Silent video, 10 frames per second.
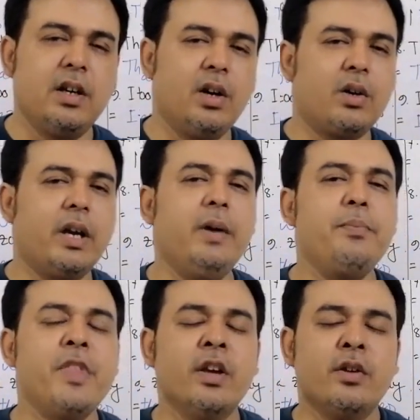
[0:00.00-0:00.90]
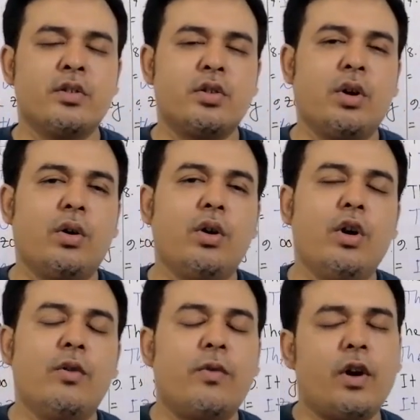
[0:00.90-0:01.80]
Okay, so
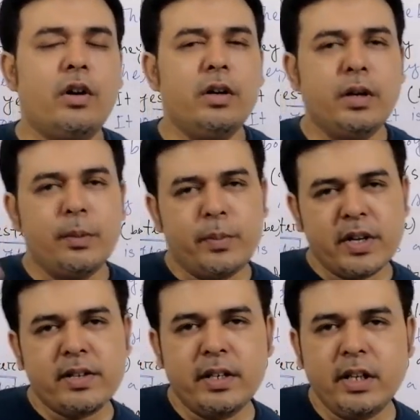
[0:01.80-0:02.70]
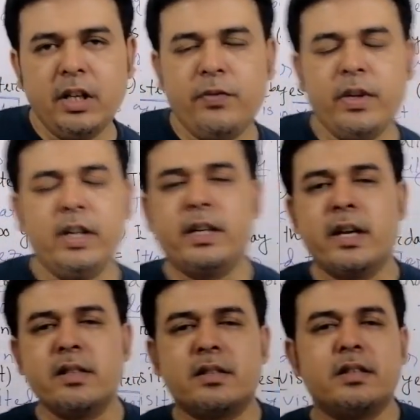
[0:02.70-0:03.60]
for present indefinite
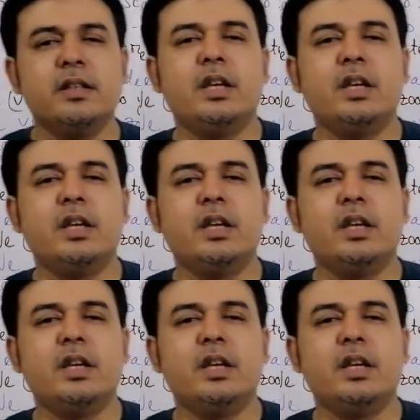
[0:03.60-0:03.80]
tense